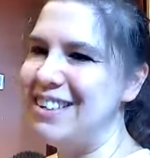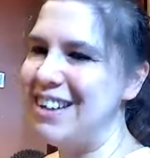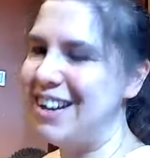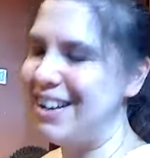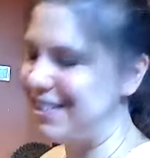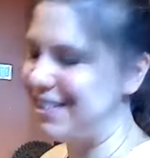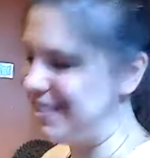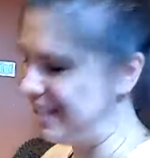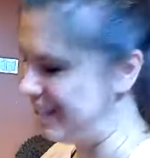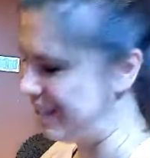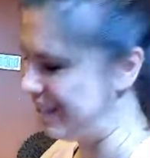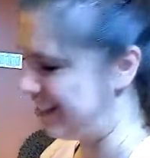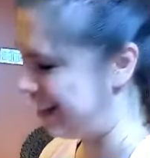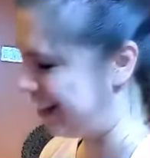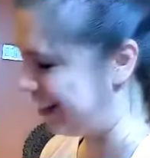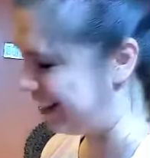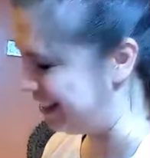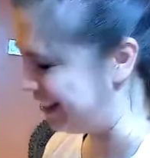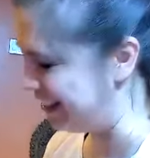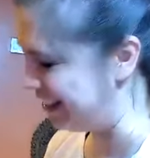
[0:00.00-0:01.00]
Janu
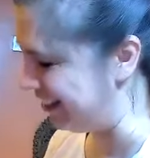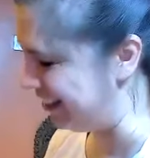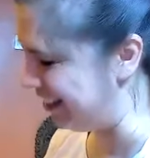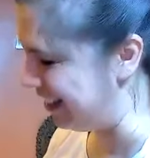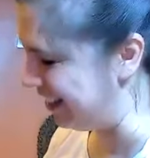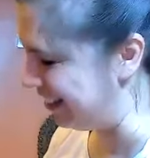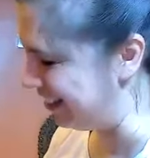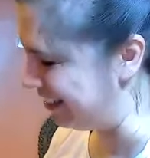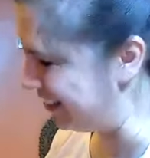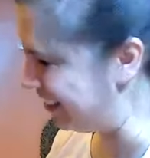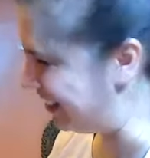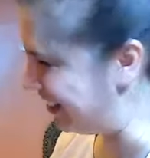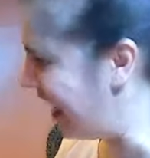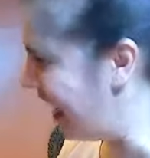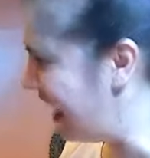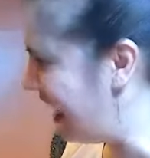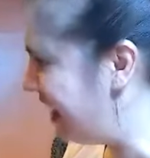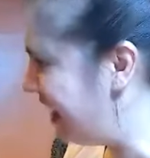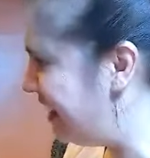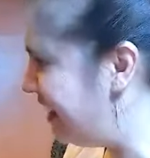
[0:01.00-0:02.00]
Shirshasana on the other
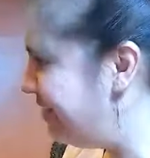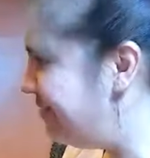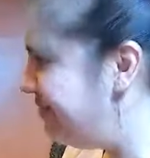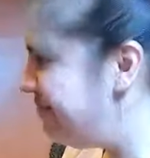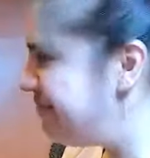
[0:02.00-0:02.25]
side.